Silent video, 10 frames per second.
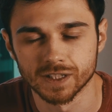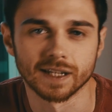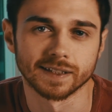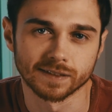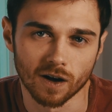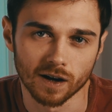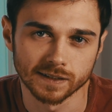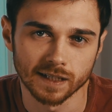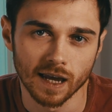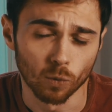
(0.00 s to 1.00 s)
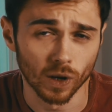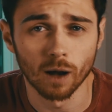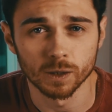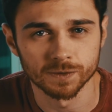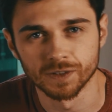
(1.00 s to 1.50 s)
and his talks when
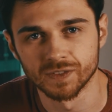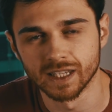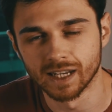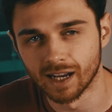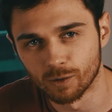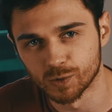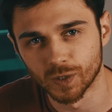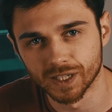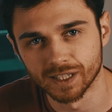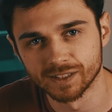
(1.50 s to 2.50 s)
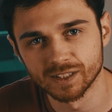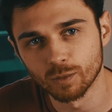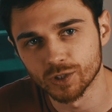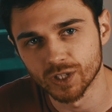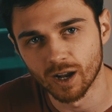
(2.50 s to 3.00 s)
I was 15 and I was working a
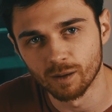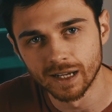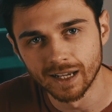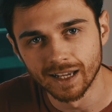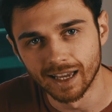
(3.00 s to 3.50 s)
summer job,